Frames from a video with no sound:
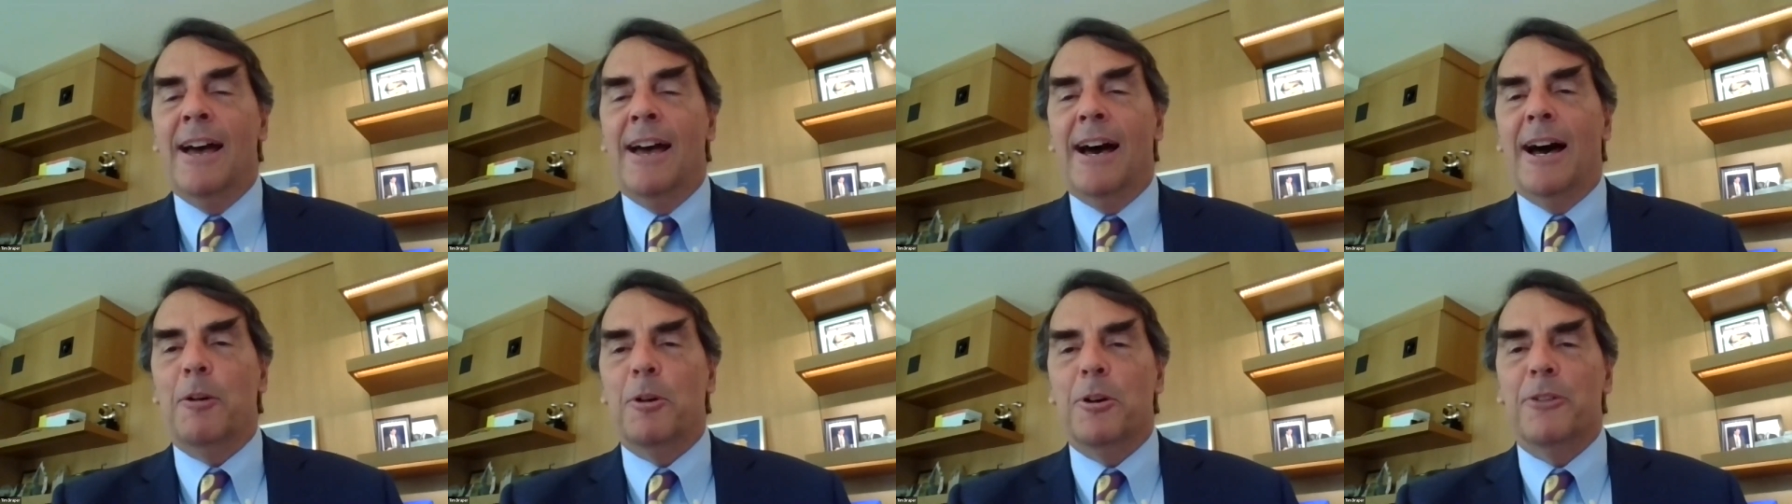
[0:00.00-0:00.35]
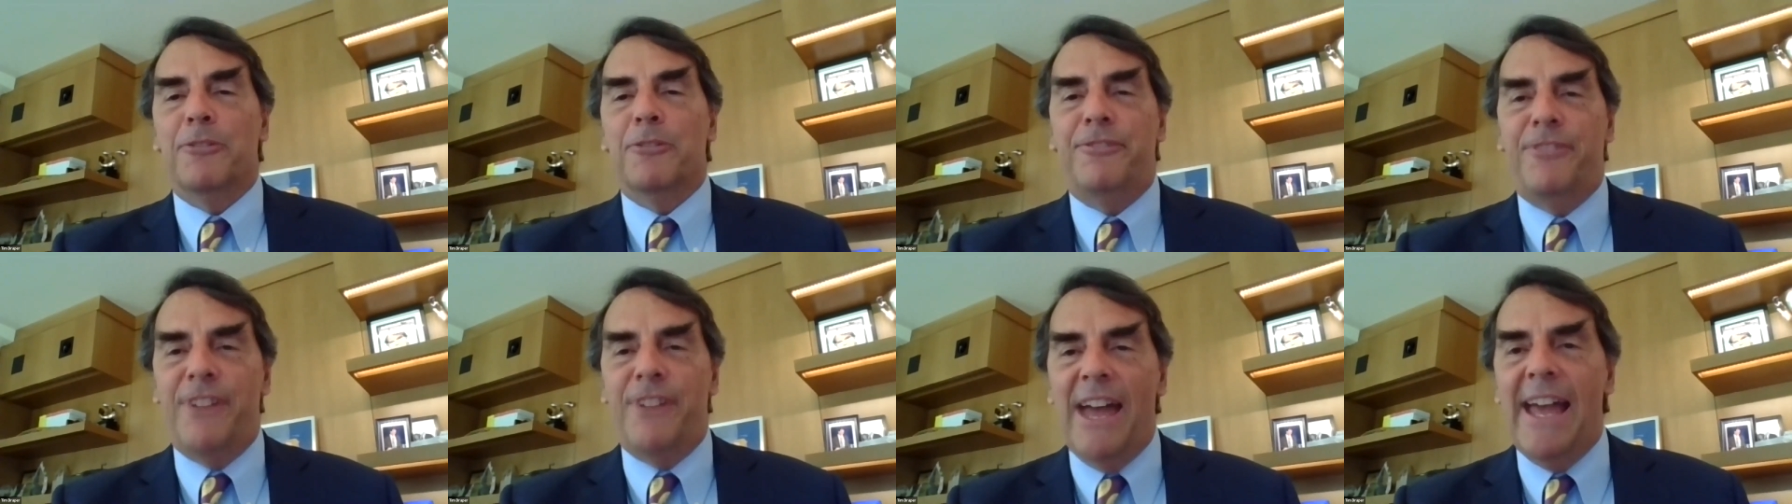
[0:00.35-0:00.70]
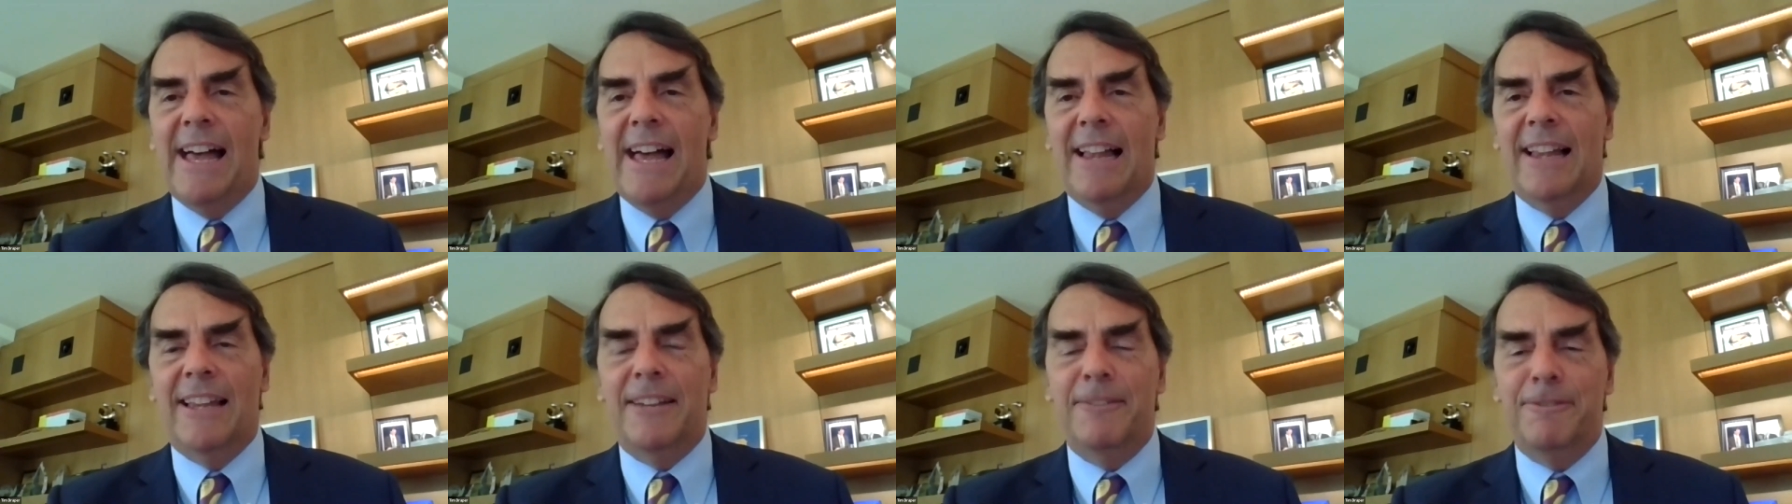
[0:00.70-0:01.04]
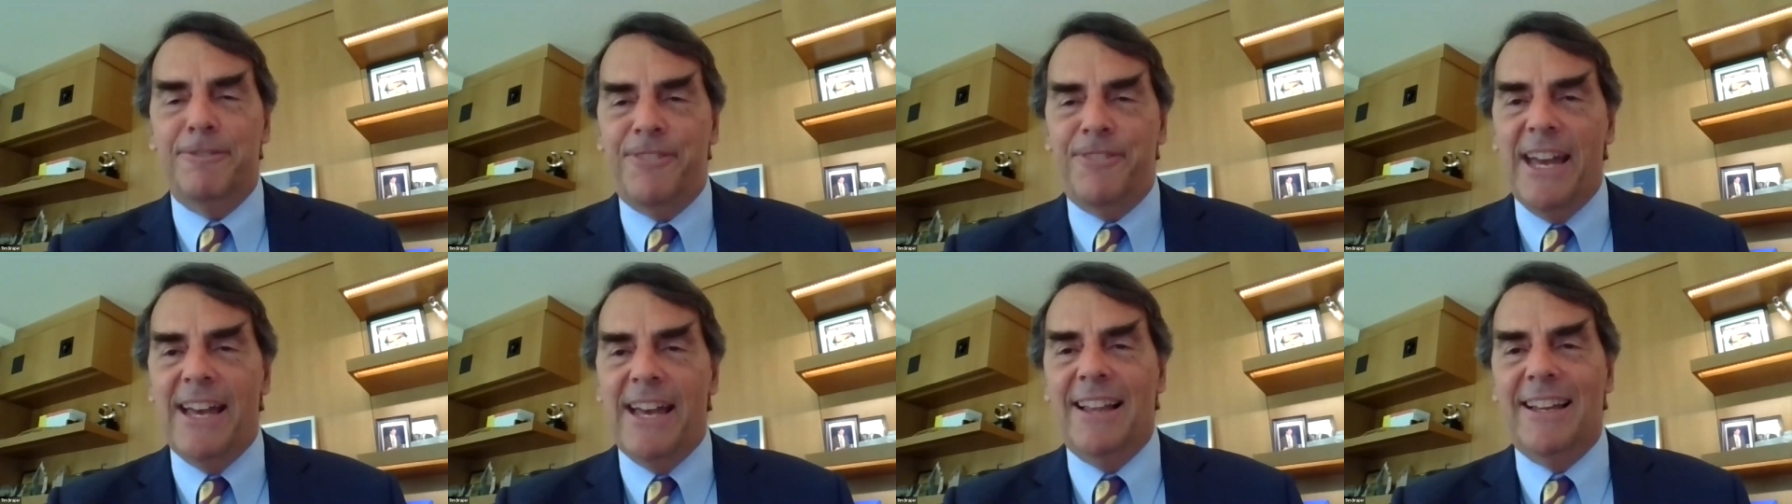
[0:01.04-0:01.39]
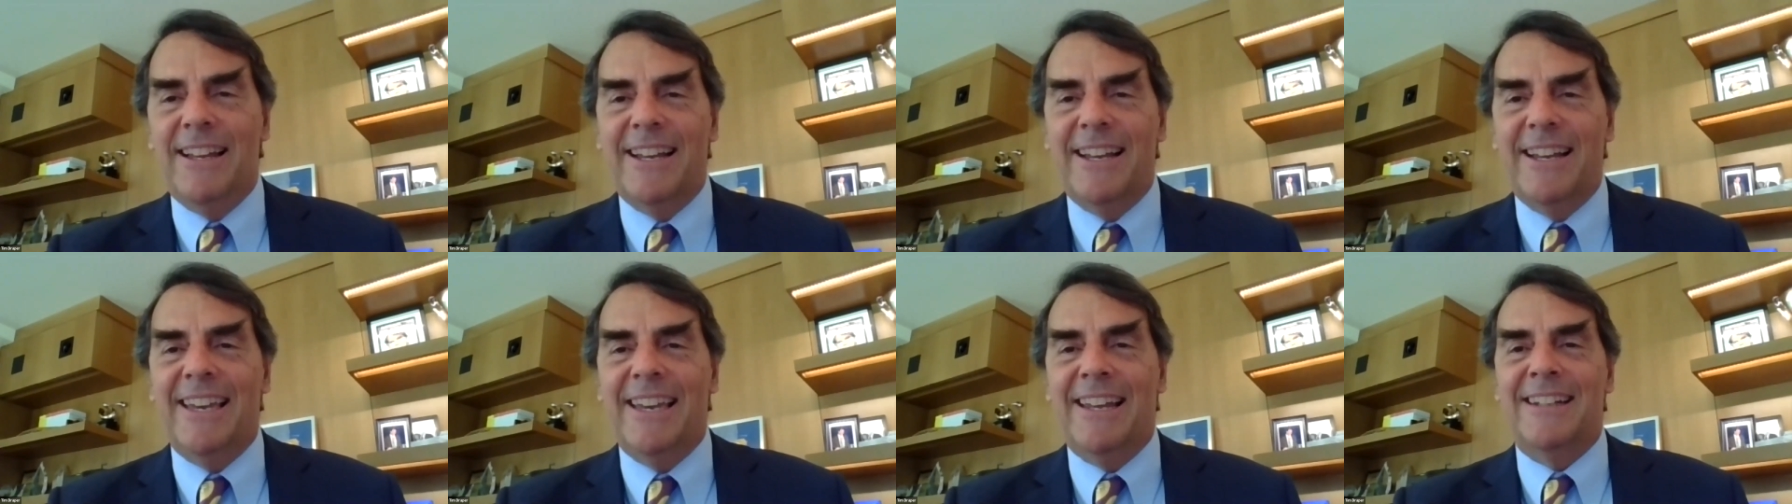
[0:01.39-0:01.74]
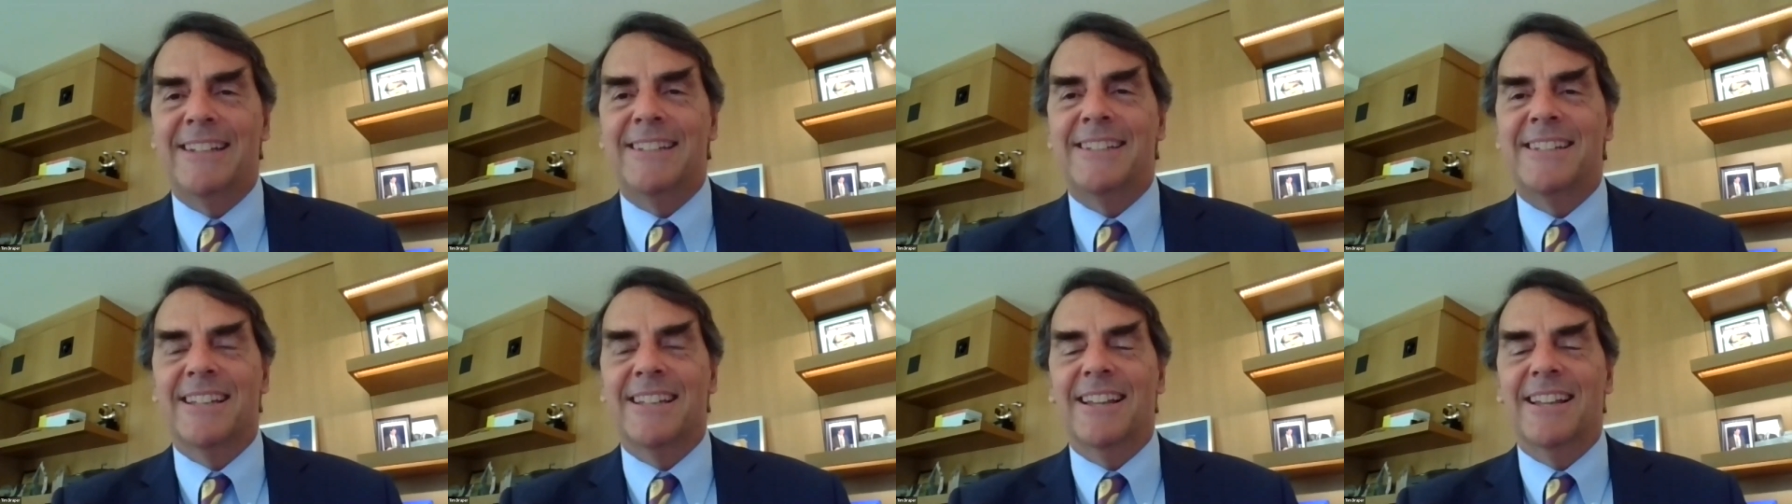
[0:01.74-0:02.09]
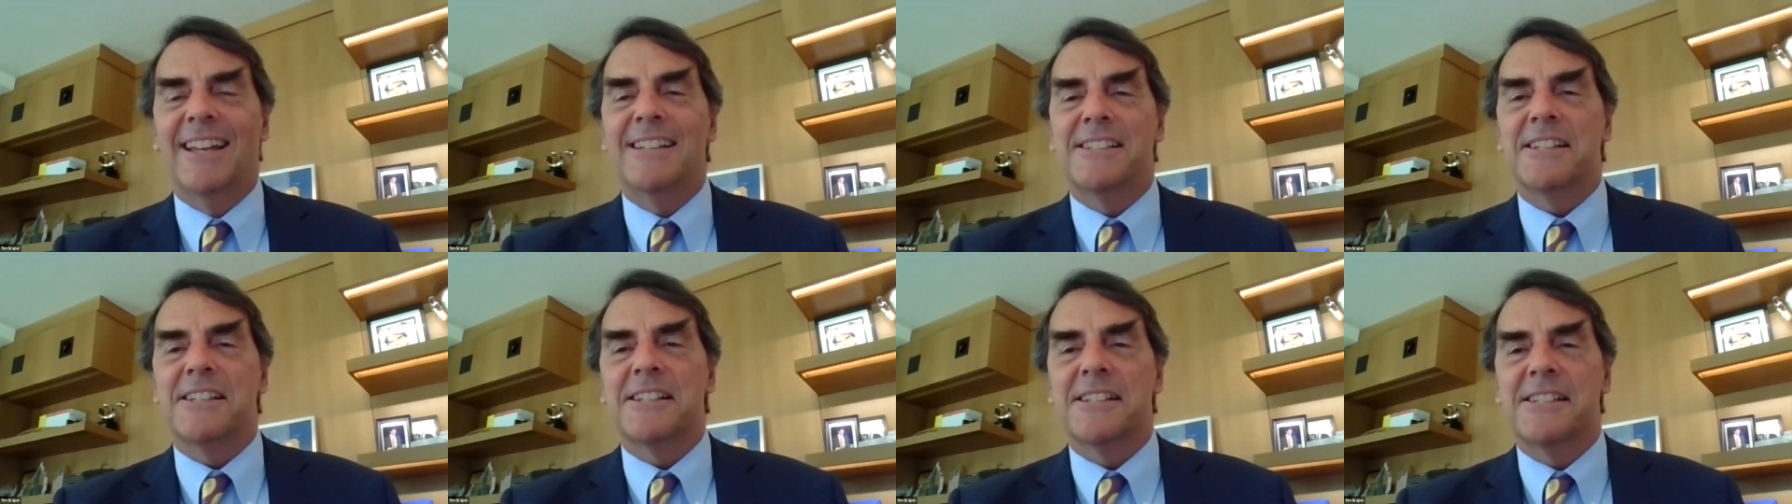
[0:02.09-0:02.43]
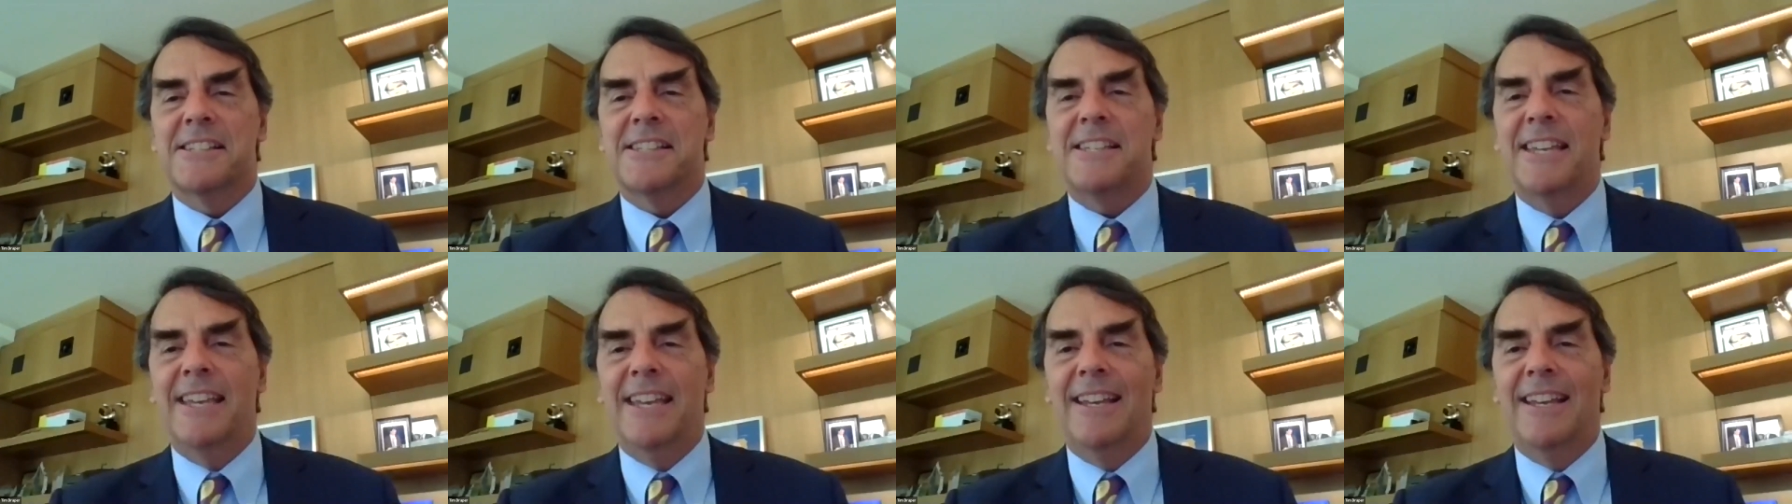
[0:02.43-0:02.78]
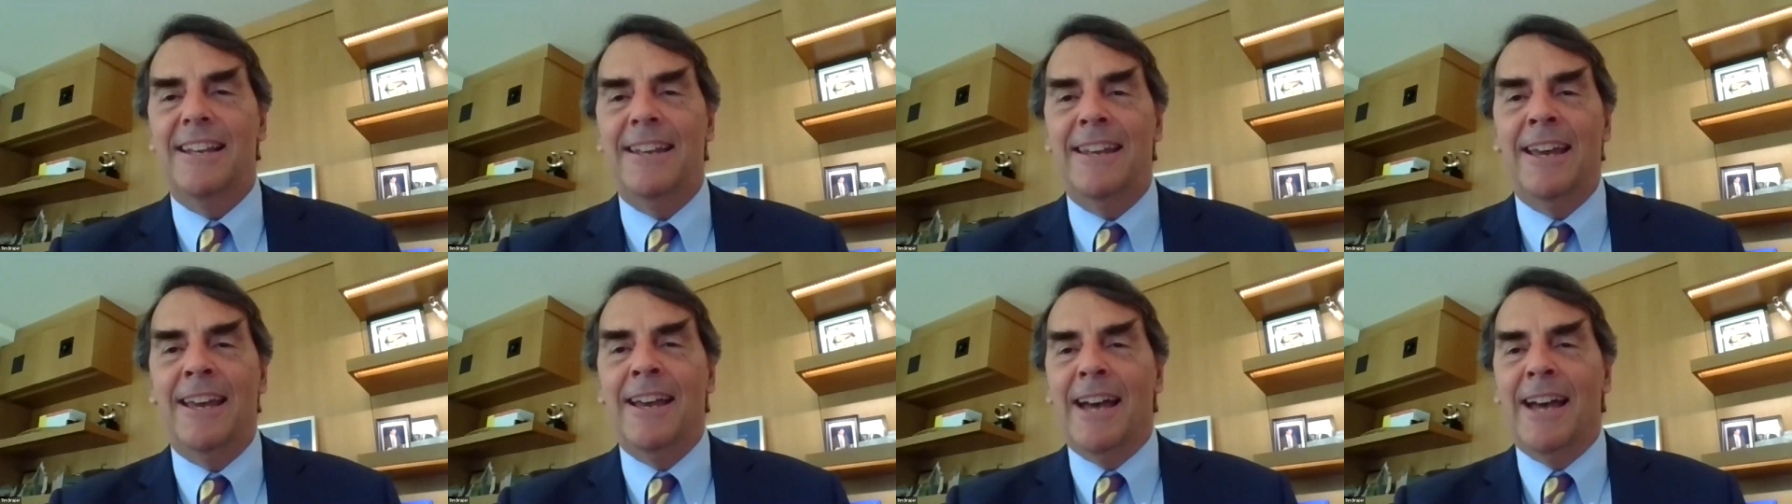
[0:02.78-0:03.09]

I will fail and fail again until I succeed.